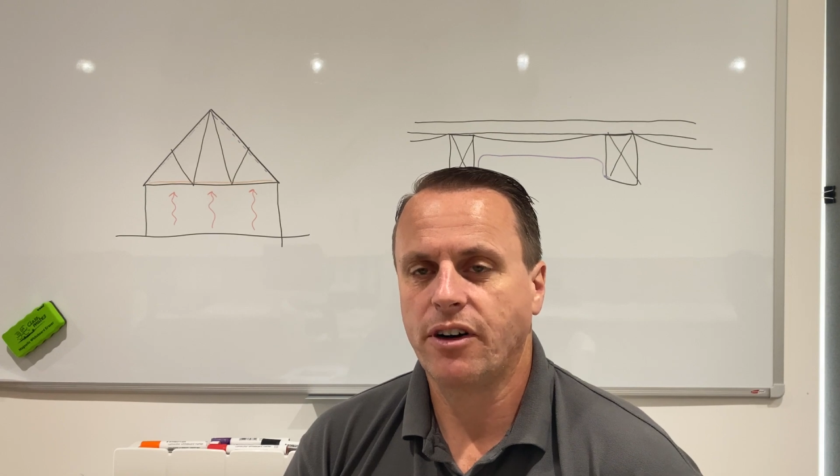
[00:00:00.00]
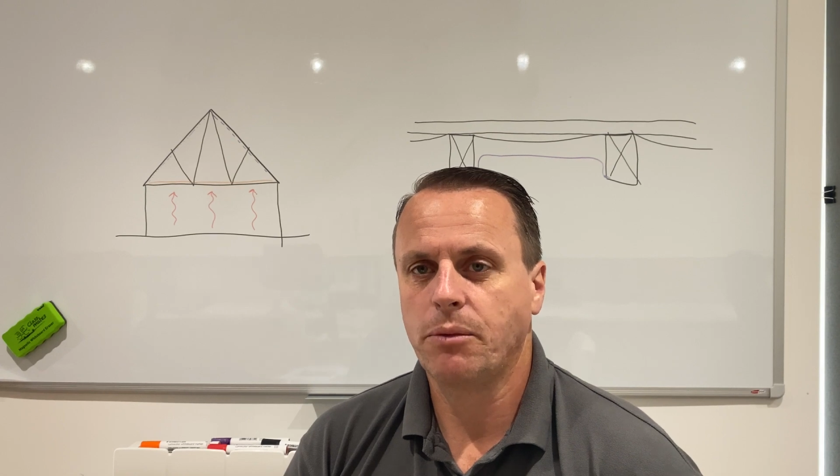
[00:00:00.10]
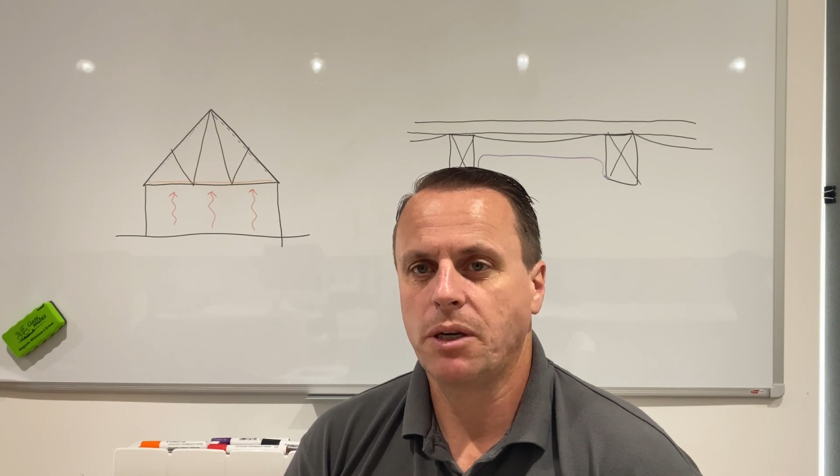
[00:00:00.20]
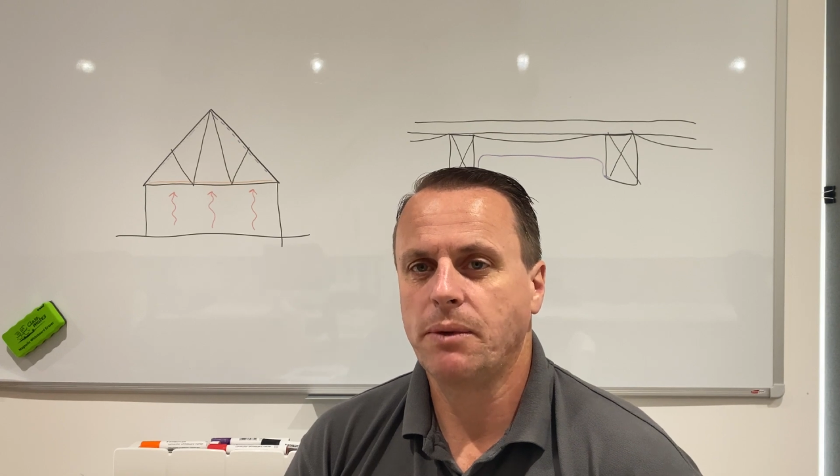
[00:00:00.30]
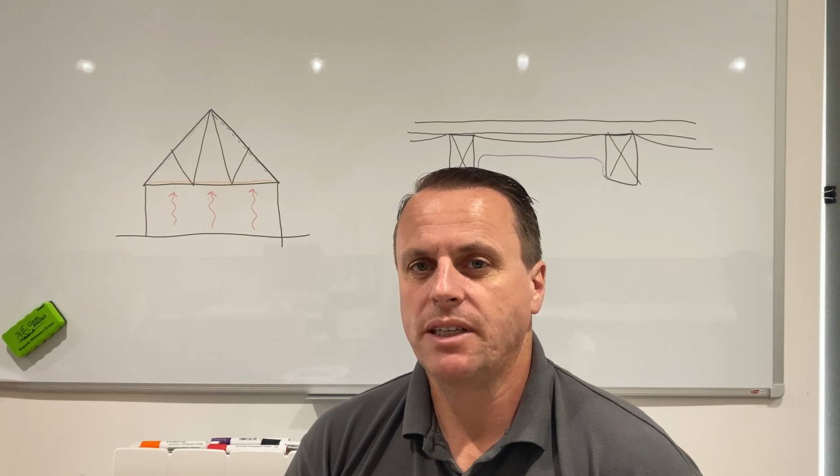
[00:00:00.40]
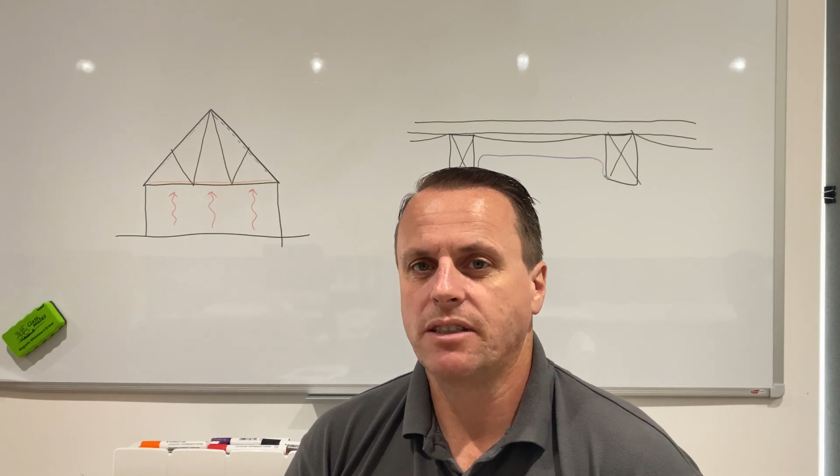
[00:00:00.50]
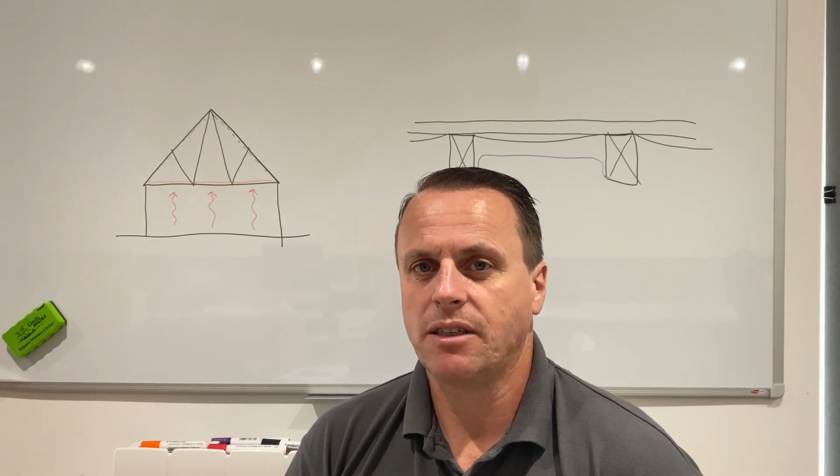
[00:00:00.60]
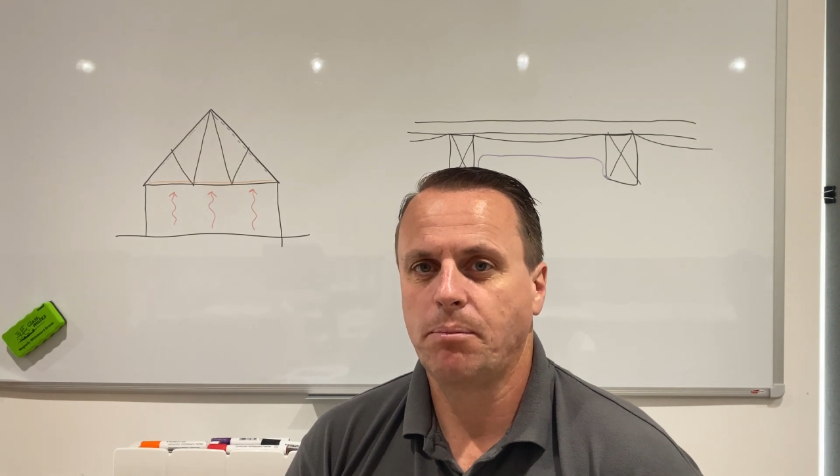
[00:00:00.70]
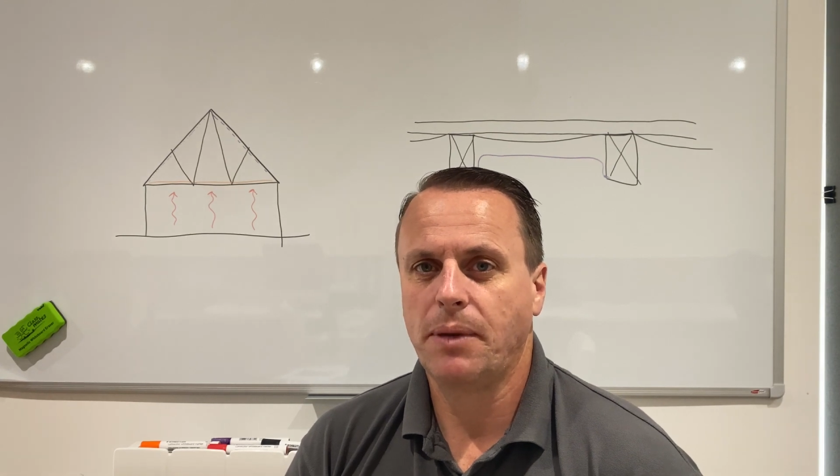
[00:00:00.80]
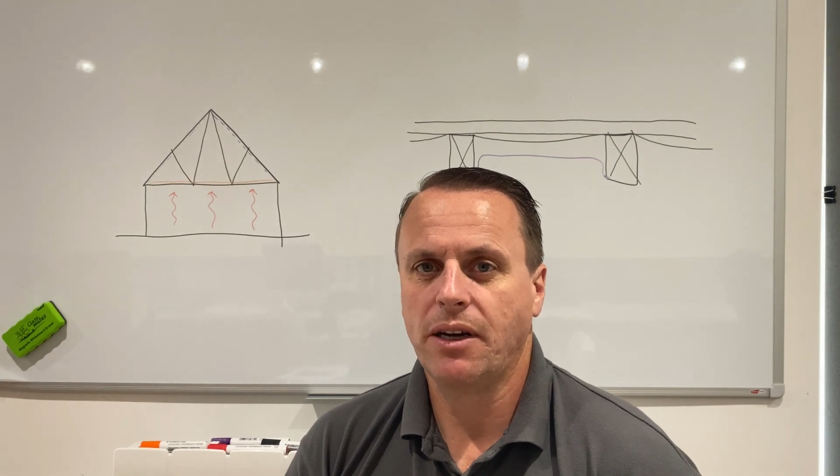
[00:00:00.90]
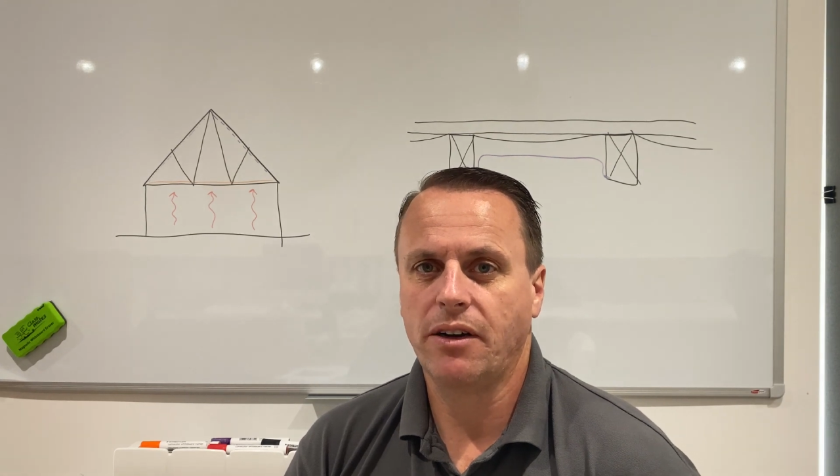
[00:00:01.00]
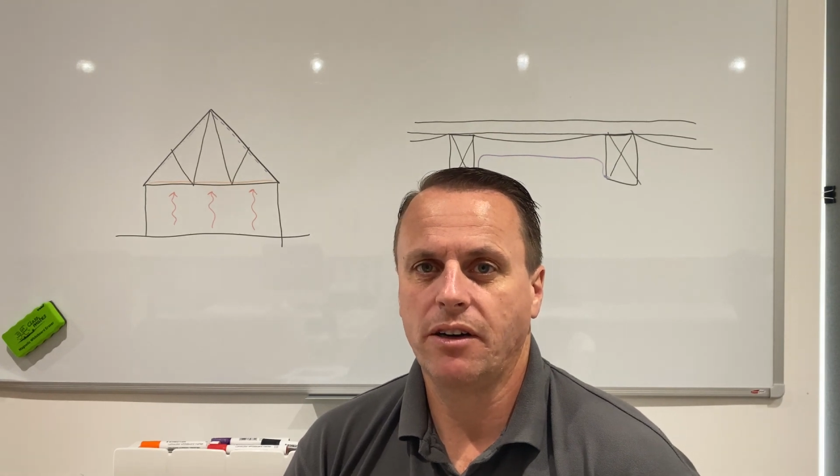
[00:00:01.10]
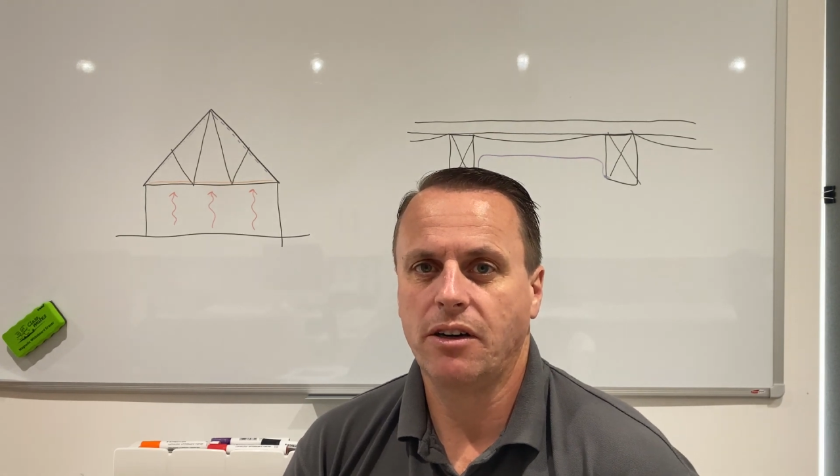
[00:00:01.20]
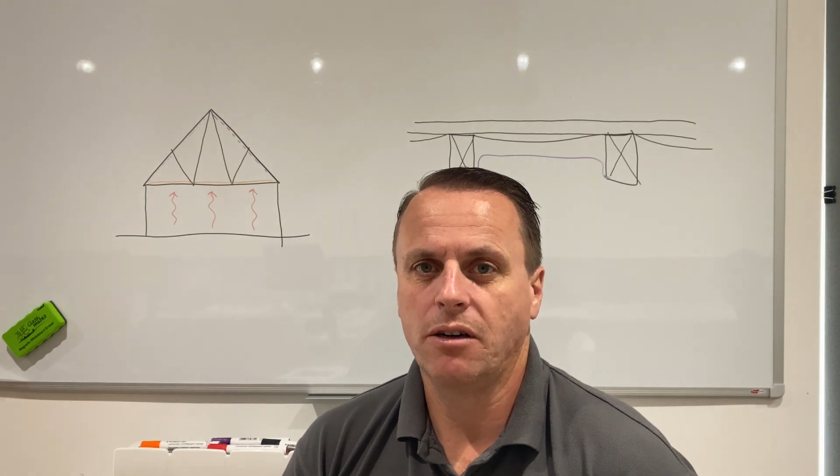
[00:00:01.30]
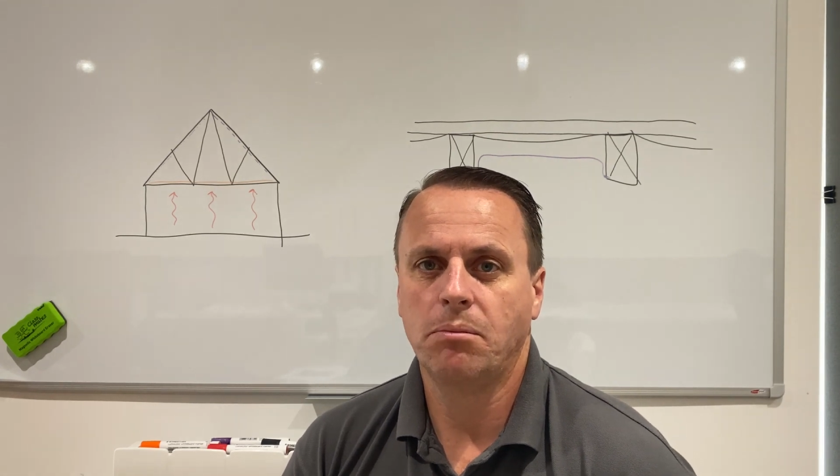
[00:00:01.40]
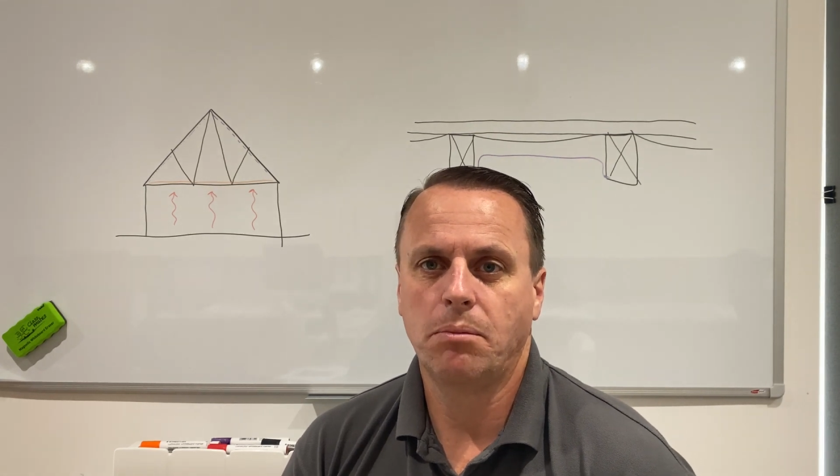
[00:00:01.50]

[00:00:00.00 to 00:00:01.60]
millimeter PIR